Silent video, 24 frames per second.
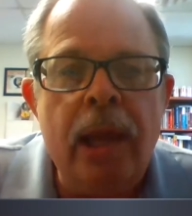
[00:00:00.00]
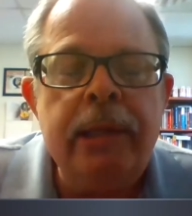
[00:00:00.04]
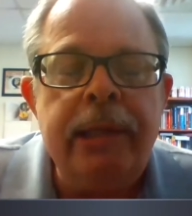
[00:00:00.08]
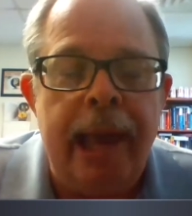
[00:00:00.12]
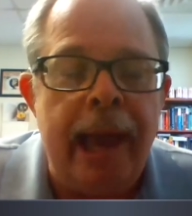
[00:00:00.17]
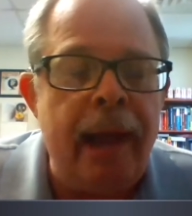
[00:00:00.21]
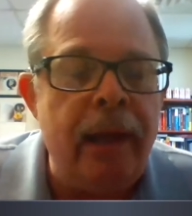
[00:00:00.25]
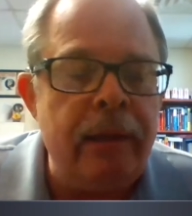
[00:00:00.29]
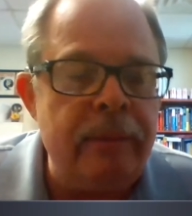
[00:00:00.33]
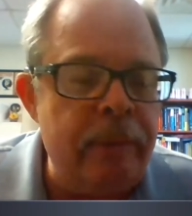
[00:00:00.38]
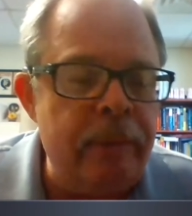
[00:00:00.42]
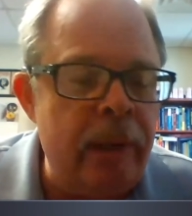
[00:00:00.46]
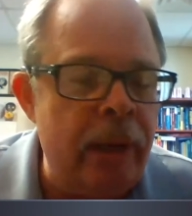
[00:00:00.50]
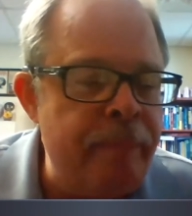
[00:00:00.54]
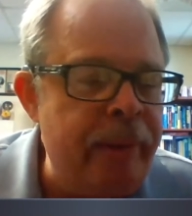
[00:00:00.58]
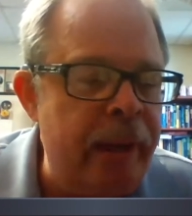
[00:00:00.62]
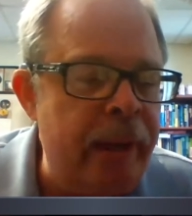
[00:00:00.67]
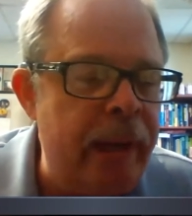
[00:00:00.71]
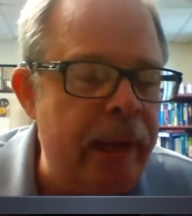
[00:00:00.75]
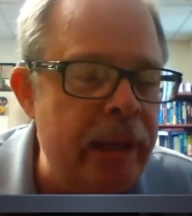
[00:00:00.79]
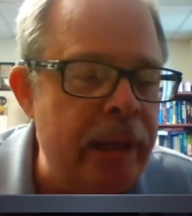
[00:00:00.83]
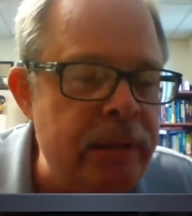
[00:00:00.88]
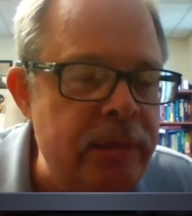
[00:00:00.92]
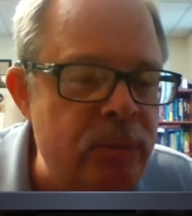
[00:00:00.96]
Yeah,
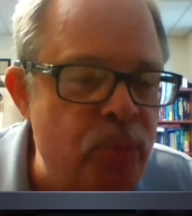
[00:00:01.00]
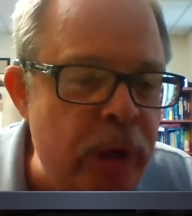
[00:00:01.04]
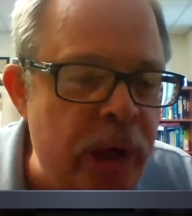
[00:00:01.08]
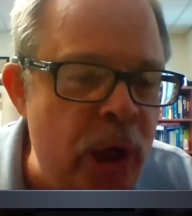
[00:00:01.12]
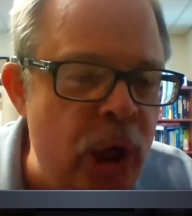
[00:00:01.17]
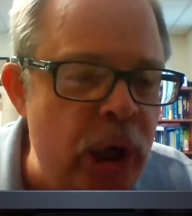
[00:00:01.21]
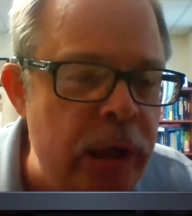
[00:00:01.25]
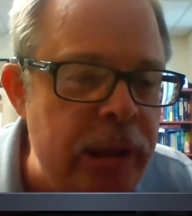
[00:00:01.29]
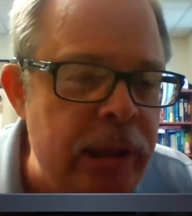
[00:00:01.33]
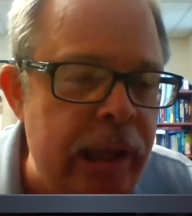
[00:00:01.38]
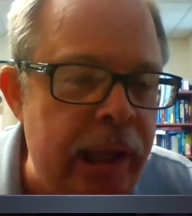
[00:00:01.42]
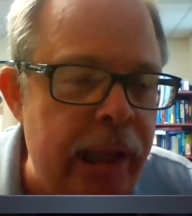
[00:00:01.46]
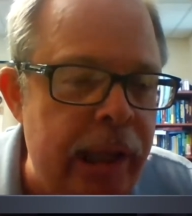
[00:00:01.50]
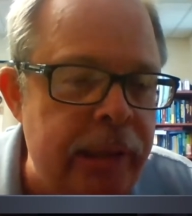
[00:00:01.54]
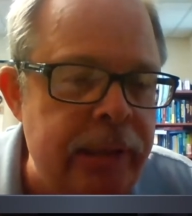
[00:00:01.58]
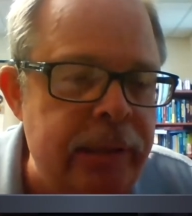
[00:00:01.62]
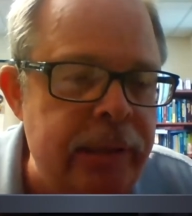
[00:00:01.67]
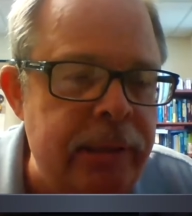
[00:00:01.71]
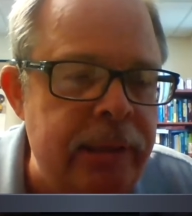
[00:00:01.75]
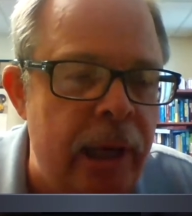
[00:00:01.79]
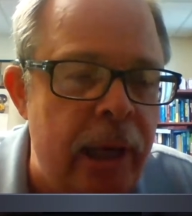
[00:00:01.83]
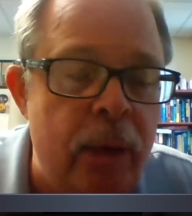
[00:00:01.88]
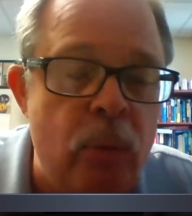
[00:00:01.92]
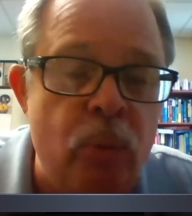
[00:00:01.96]
because we couldn't get,
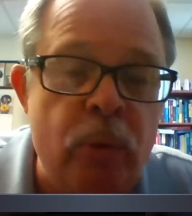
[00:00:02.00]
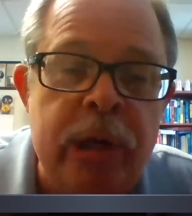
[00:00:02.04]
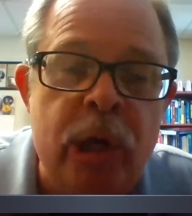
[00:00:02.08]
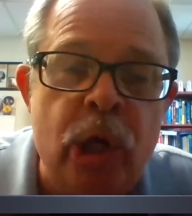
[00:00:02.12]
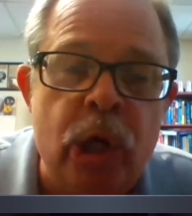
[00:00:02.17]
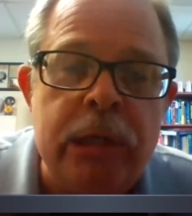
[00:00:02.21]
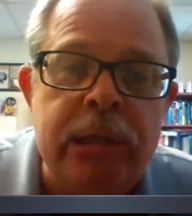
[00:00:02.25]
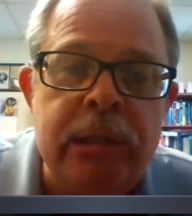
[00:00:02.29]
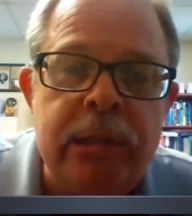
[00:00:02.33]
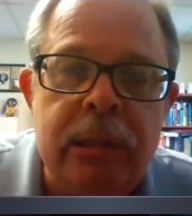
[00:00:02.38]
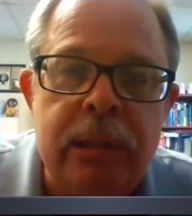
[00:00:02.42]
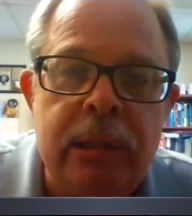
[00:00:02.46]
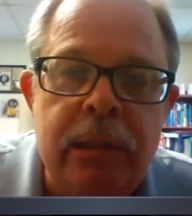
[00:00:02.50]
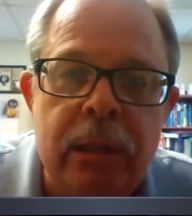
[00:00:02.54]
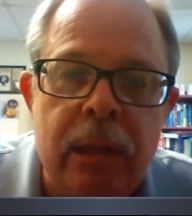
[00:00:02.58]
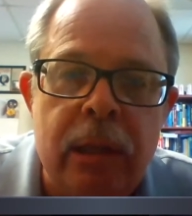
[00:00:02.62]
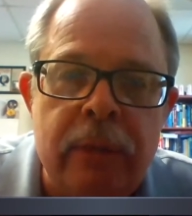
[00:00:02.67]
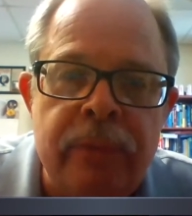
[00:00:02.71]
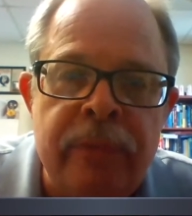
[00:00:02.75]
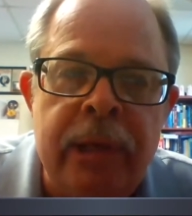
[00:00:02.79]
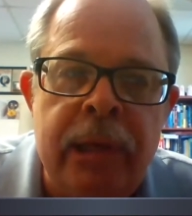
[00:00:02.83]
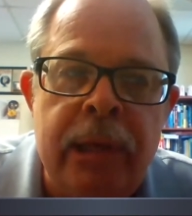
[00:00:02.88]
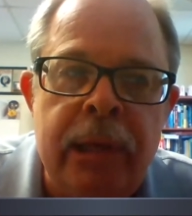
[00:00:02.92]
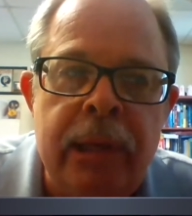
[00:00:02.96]

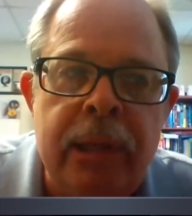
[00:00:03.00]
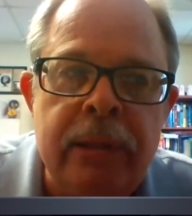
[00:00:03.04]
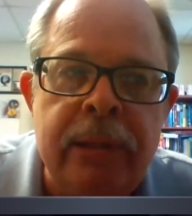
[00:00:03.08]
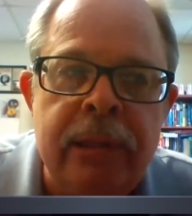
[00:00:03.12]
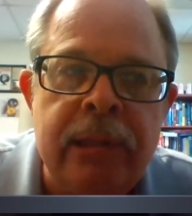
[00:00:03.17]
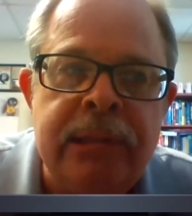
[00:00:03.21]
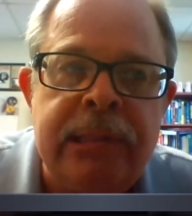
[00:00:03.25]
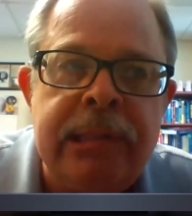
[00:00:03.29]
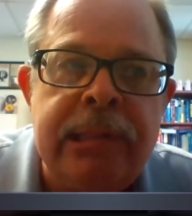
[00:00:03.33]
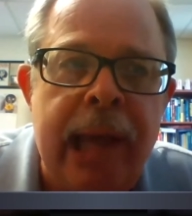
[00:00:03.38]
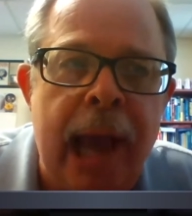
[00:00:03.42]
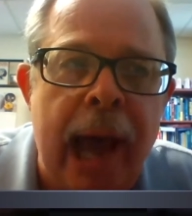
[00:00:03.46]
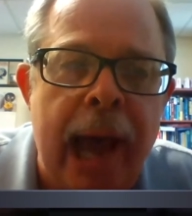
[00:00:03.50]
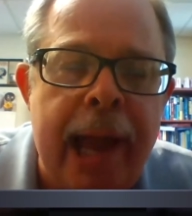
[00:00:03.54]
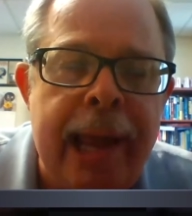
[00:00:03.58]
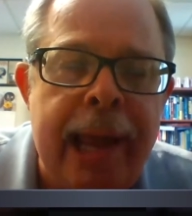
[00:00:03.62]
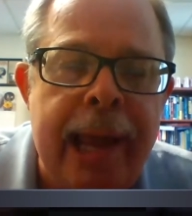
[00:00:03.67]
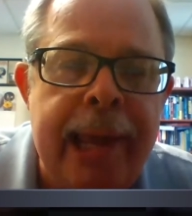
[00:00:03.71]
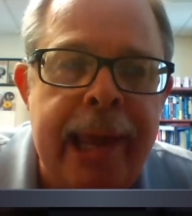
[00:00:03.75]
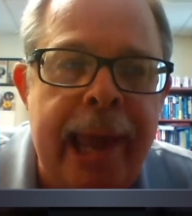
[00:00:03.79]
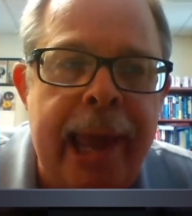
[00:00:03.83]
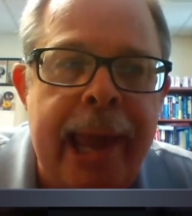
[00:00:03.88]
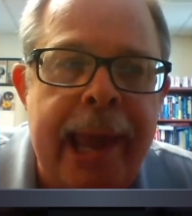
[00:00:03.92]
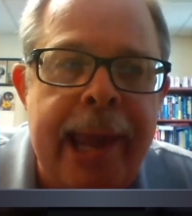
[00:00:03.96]
the
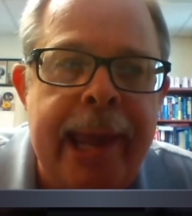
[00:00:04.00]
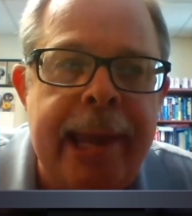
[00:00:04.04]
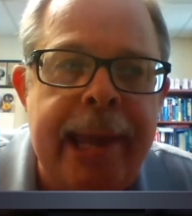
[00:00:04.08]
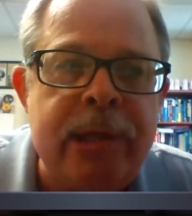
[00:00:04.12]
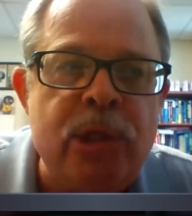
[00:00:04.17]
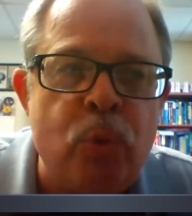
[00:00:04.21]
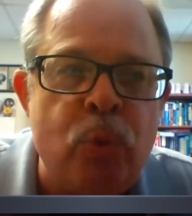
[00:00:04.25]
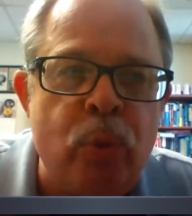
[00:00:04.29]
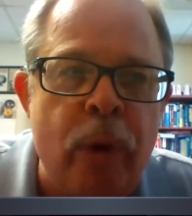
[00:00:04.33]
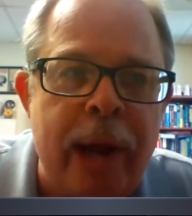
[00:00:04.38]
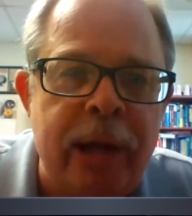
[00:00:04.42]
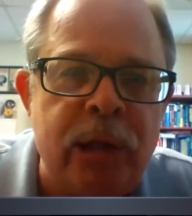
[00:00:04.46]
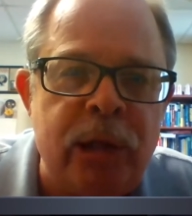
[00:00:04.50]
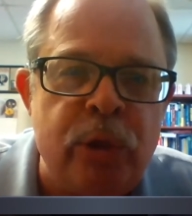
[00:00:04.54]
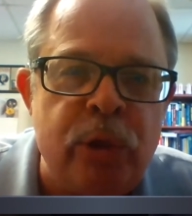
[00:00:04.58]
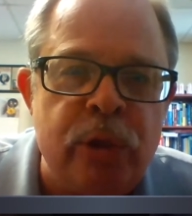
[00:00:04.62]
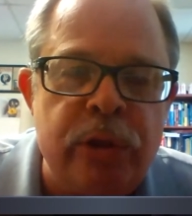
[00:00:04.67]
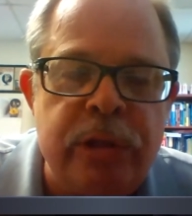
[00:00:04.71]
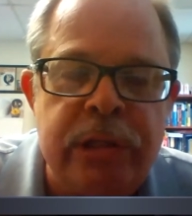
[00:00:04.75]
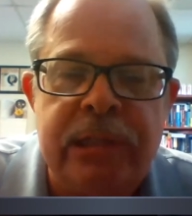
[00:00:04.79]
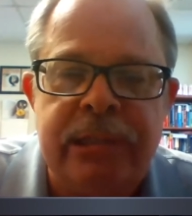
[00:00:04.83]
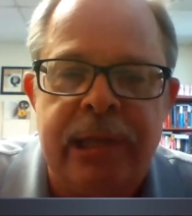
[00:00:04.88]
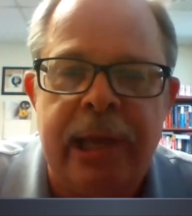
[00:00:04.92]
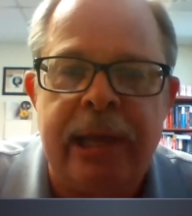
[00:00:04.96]
DIA director
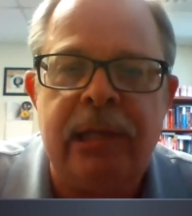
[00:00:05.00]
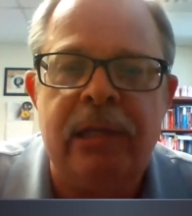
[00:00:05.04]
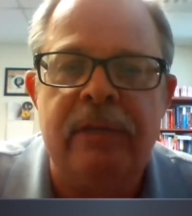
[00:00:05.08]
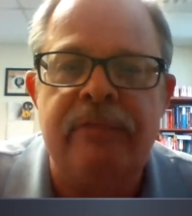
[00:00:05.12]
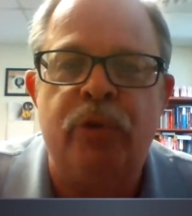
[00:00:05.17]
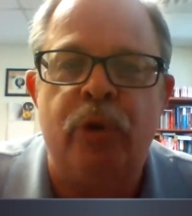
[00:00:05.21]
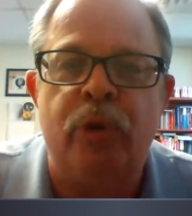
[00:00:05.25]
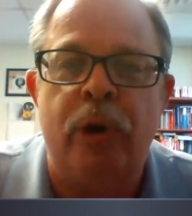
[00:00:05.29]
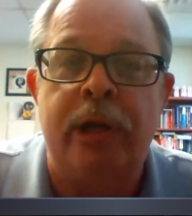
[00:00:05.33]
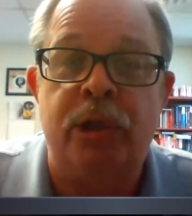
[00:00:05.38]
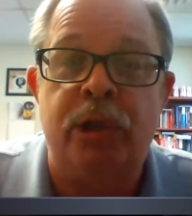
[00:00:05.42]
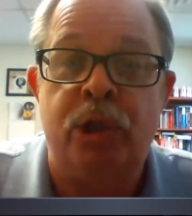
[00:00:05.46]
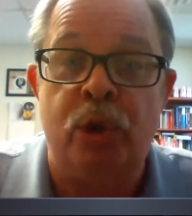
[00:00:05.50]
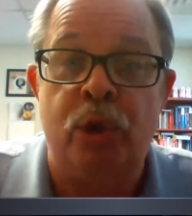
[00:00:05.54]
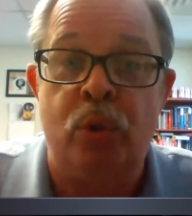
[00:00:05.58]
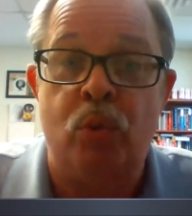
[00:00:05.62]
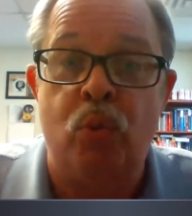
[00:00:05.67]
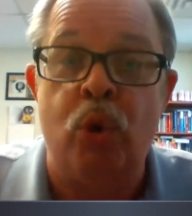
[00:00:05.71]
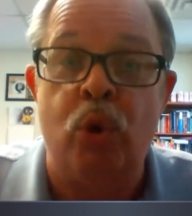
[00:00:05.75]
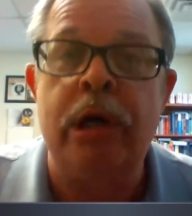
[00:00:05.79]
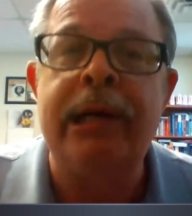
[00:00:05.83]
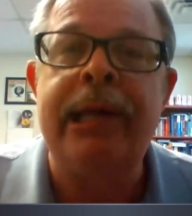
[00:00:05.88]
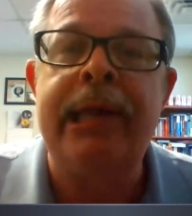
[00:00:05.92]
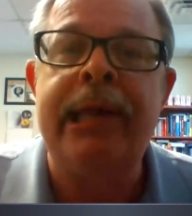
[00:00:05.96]
and executive director
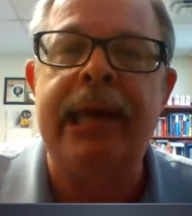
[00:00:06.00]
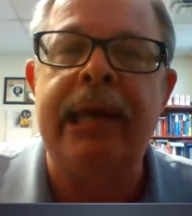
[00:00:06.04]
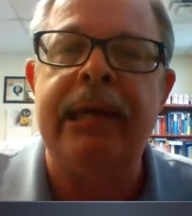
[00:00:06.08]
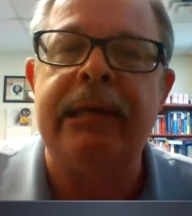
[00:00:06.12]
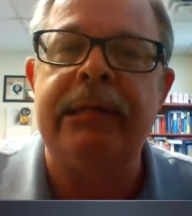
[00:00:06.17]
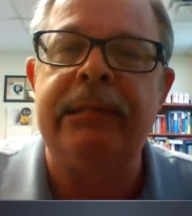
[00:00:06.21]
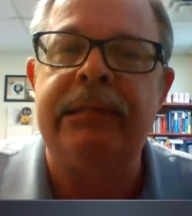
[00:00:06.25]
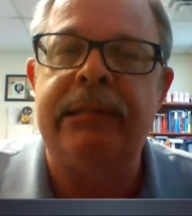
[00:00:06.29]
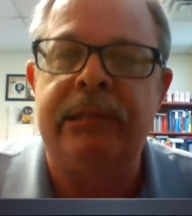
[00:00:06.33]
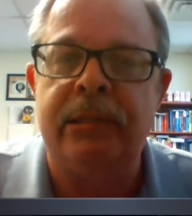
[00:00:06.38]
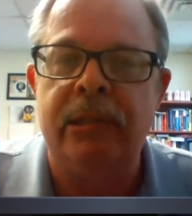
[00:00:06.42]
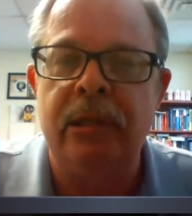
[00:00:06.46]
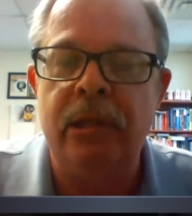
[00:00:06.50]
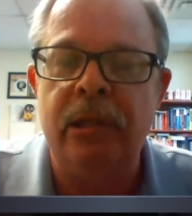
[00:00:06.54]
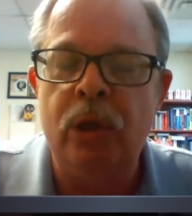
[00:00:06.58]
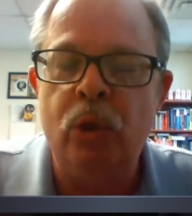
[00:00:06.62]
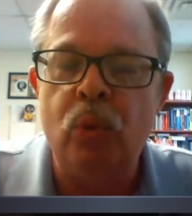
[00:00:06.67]
were against